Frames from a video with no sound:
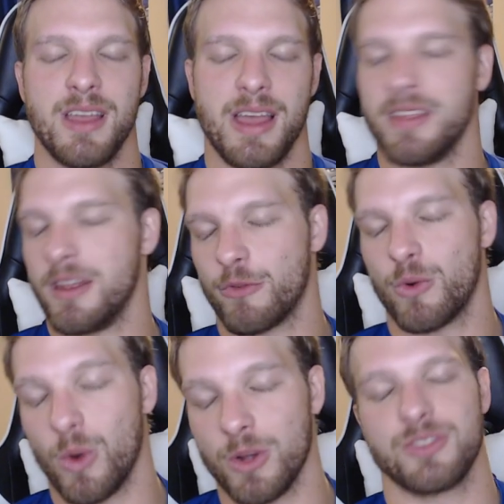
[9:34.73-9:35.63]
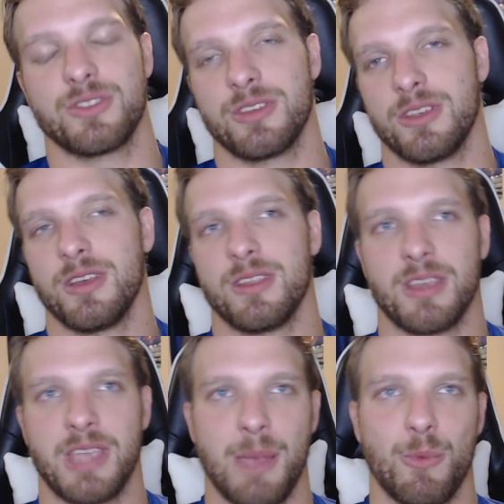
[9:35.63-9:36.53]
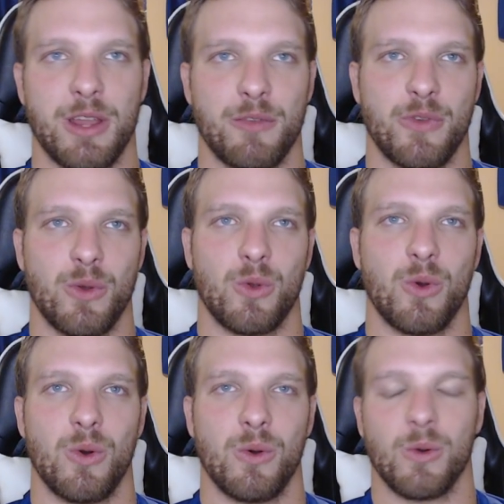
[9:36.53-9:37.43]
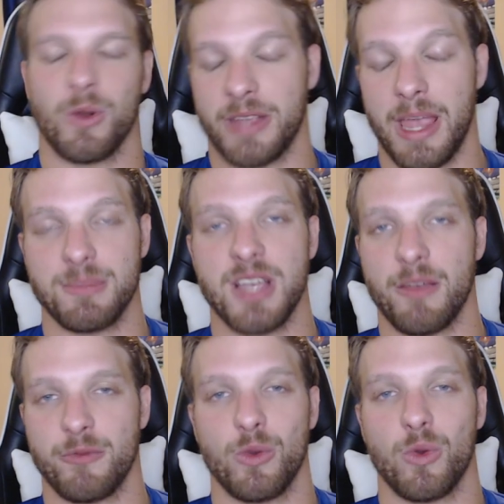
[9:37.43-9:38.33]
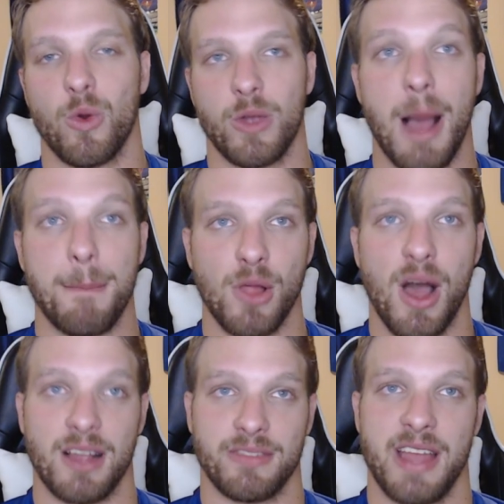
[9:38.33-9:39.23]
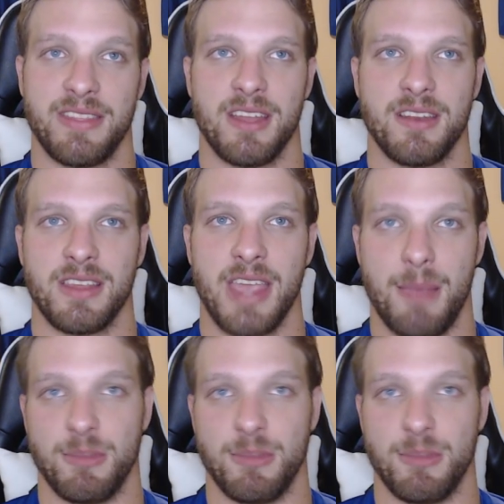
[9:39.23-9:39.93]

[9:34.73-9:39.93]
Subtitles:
And then, of course, the game-winning field goal or game-time field goal got blocked at the end of the game.